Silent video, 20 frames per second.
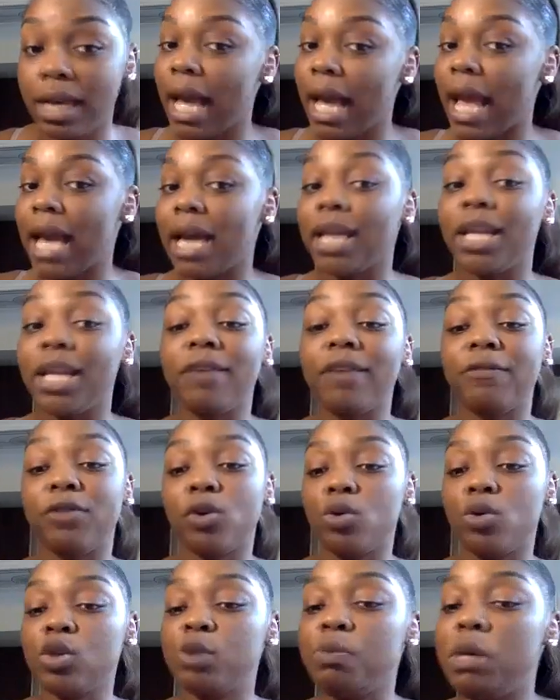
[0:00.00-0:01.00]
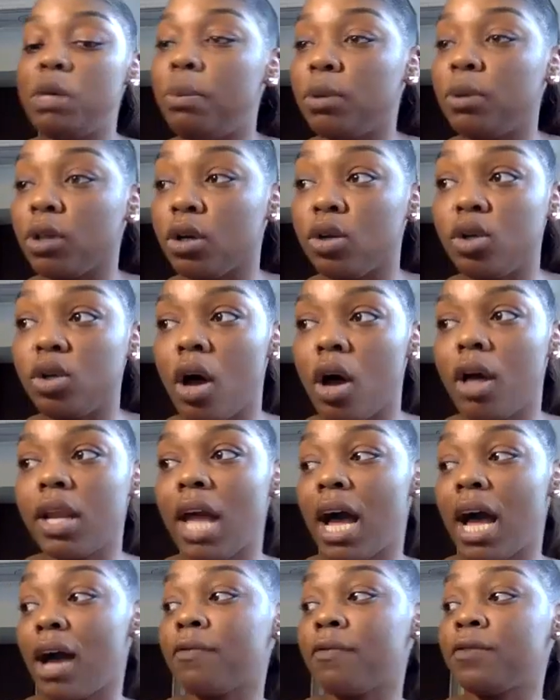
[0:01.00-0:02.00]
and if those people are not
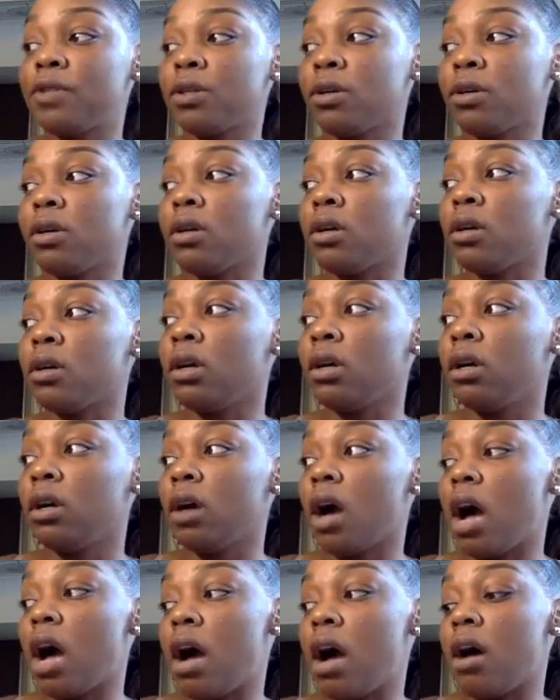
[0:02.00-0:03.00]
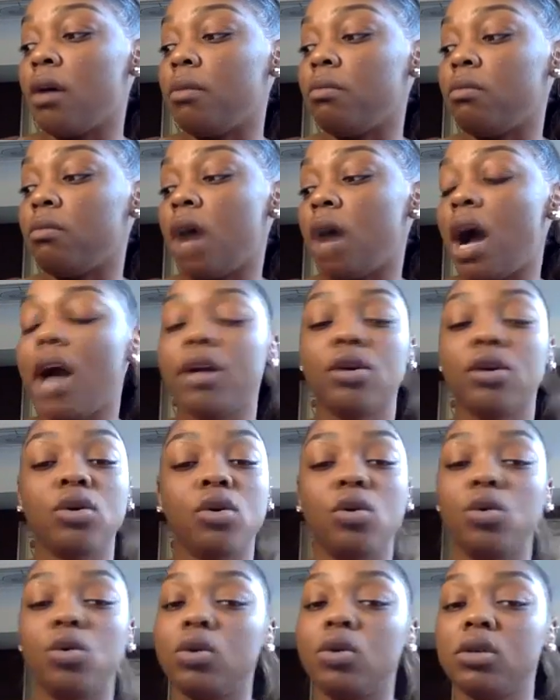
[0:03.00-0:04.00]
after um, higher
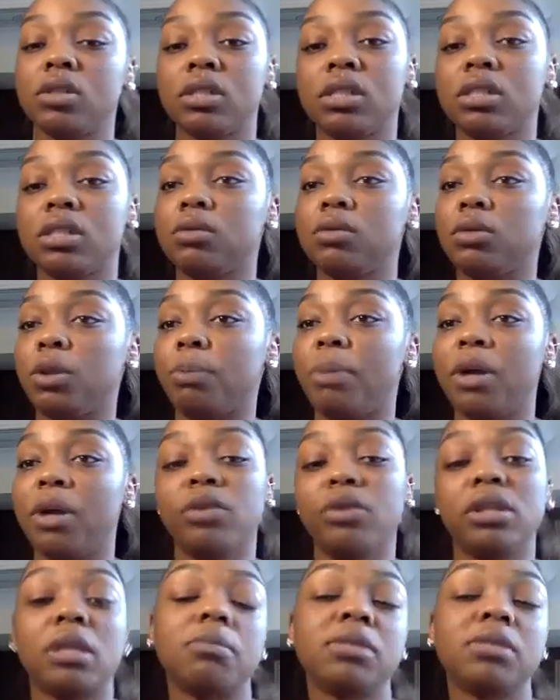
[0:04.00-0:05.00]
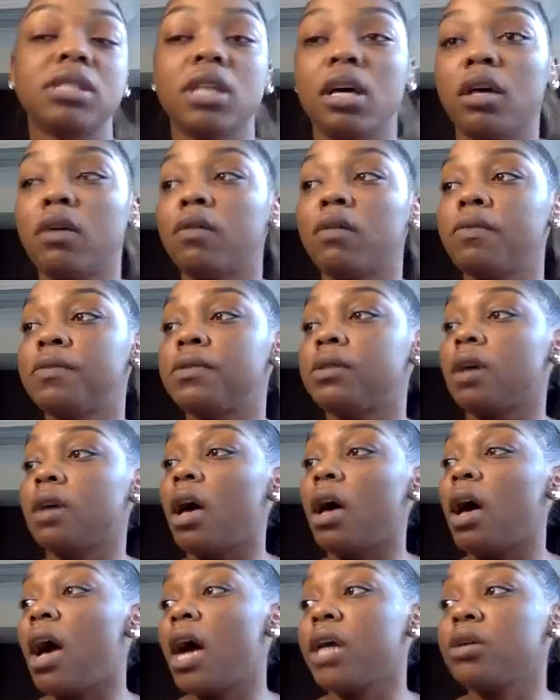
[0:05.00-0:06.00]
goals, bettering themselves,
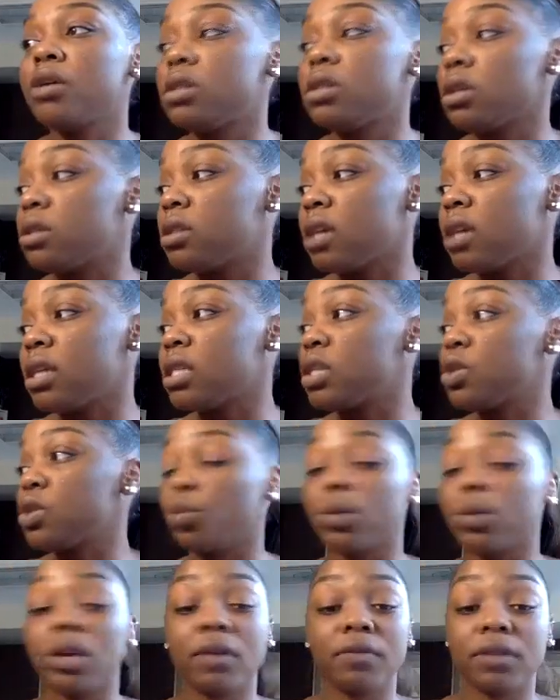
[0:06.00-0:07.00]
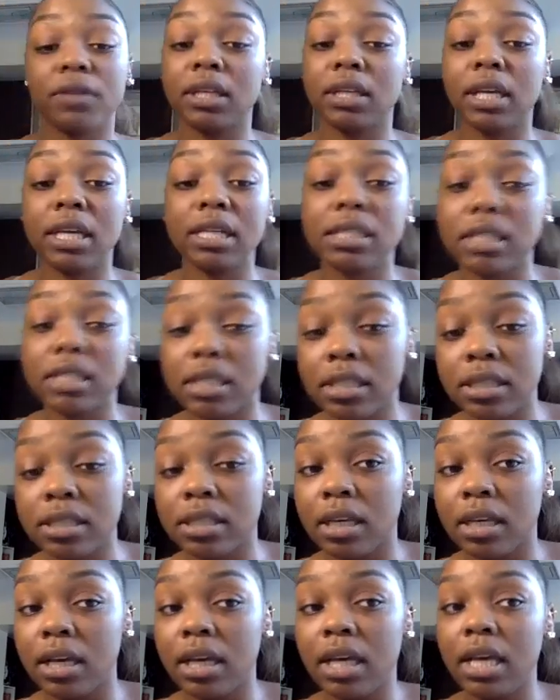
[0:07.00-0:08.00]
higher success, whatever the case
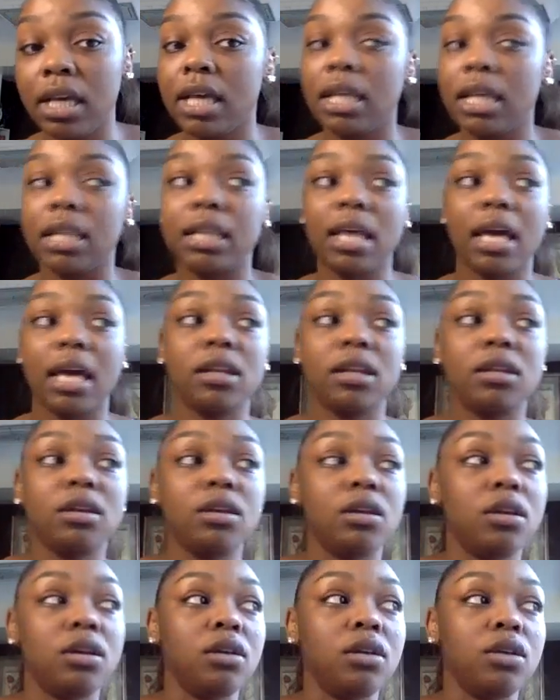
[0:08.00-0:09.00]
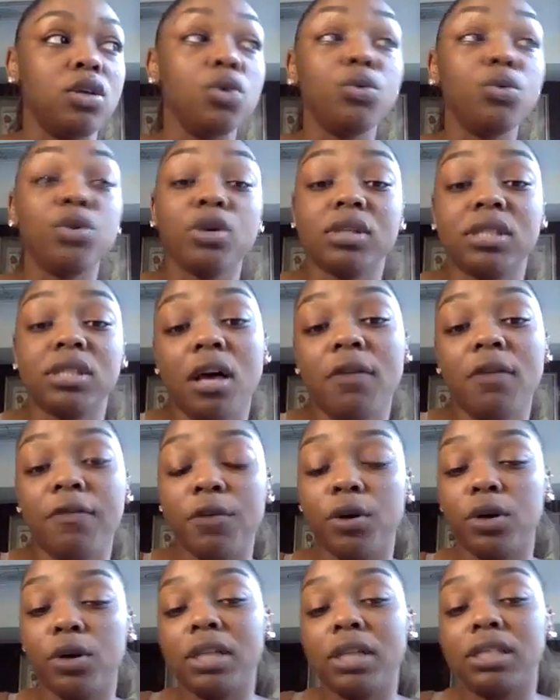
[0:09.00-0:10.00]
is, then you yourself
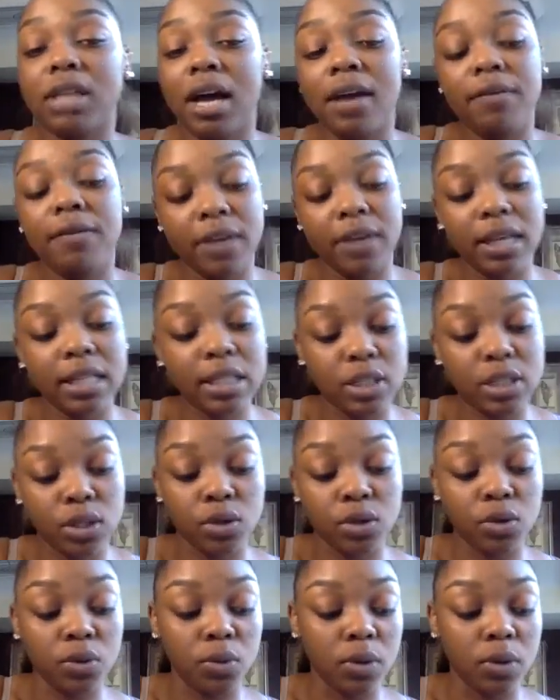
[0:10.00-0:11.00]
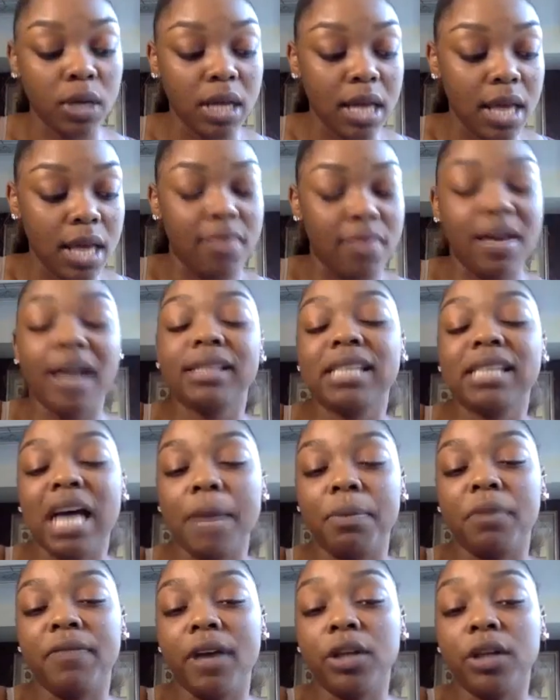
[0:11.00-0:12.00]
are going to dive into that
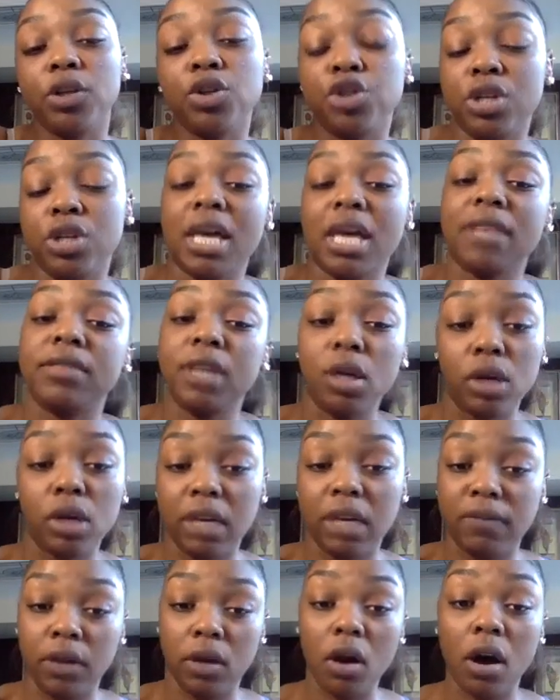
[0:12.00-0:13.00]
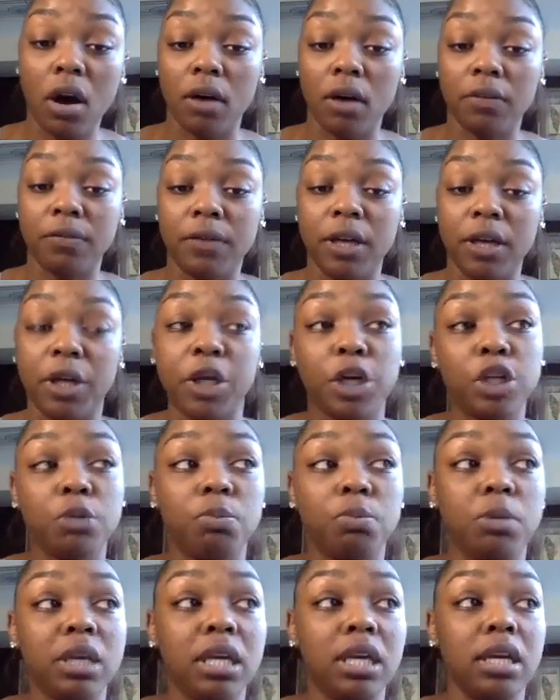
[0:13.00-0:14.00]
type of energy that they're giving off it
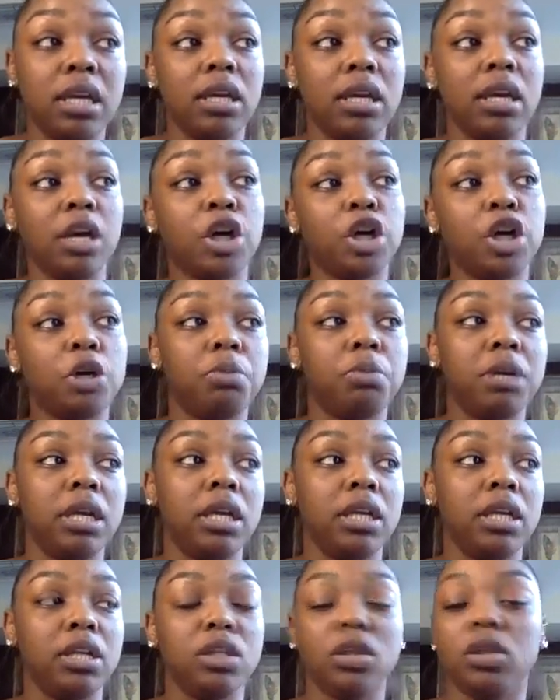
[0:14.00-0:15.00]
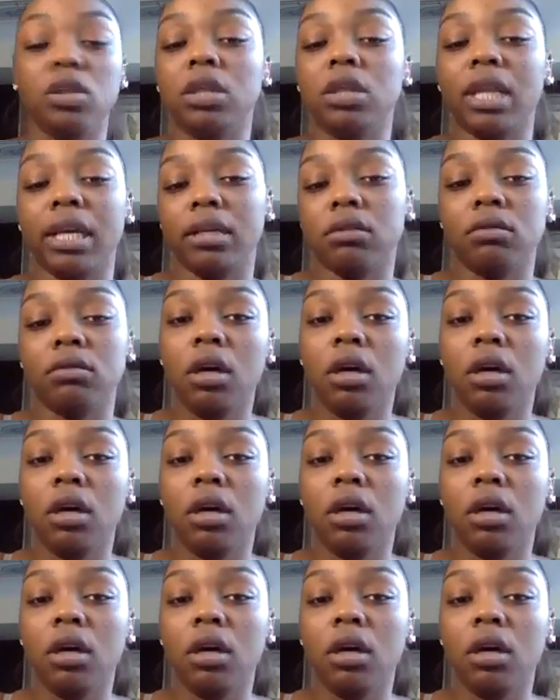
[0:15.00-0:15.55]
could be it could be like